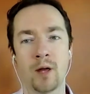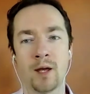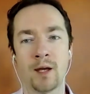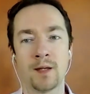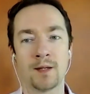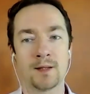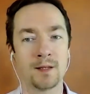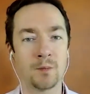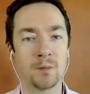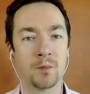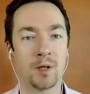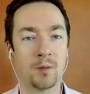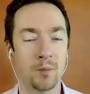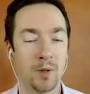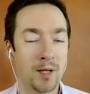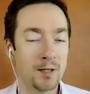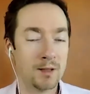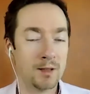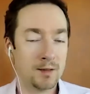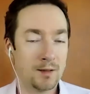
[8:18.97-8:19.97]
And it's something
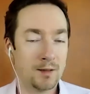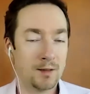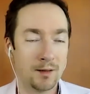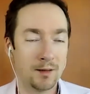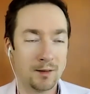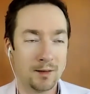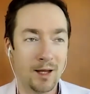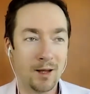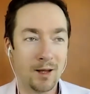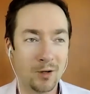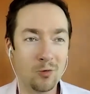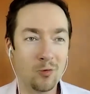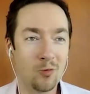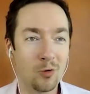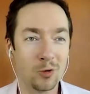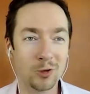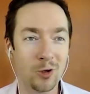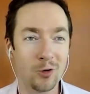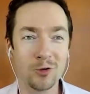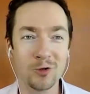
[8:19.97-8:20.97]
because
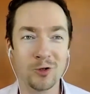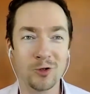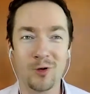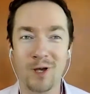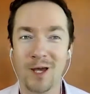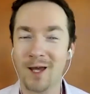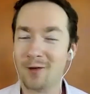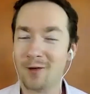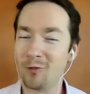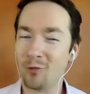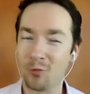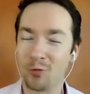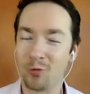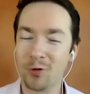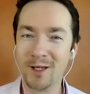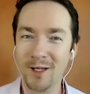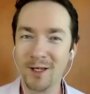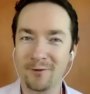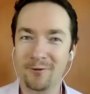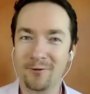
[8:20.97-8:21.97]
Google knows you can't
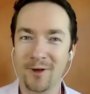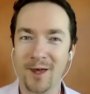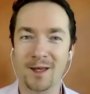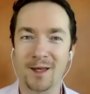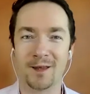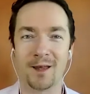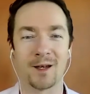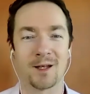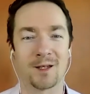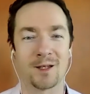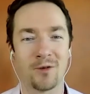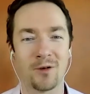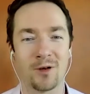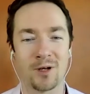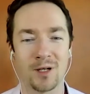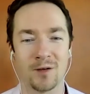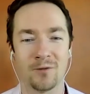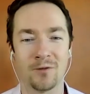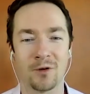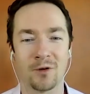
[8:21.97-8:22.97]
really fake that. It's very
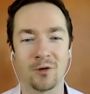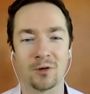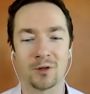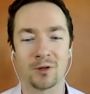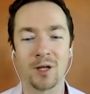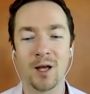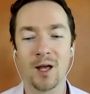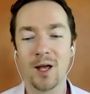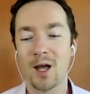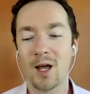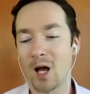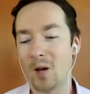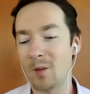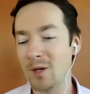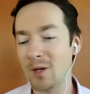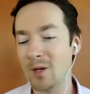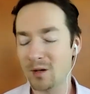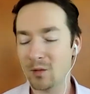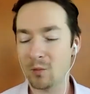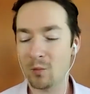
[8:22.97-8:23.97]
difficult. I
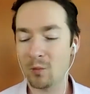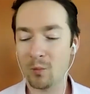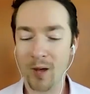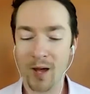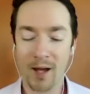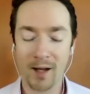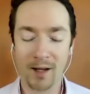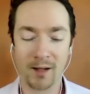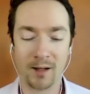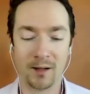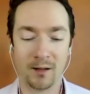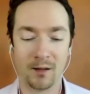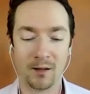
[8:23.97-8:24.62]
mean, back